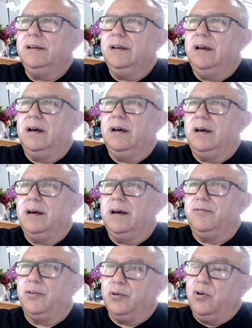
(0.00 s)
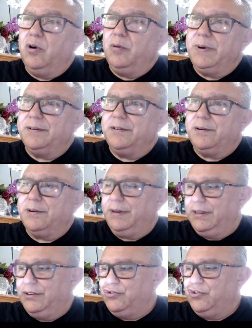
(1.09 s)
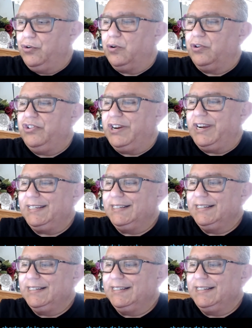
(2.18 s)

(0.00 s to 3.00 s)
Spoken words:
for governor in Georgia,